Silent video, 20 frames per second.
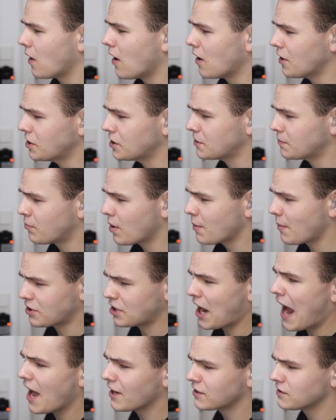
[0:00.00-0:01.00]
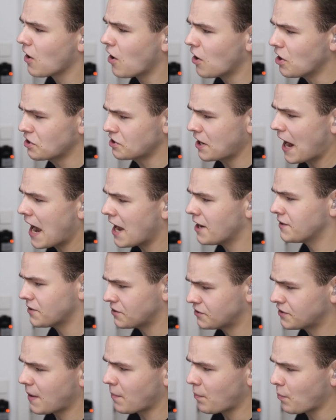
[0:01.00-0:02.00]
large, pretty much as large as the
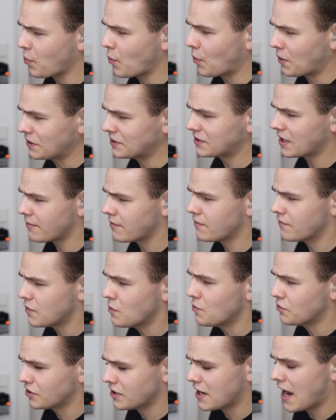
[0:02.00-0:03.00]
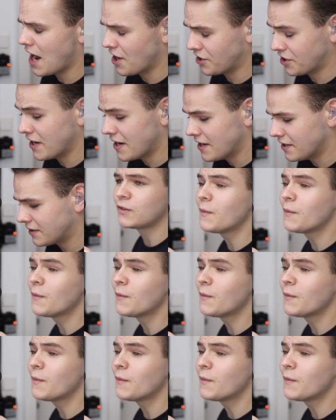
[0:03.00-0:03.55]
737 fuselage is.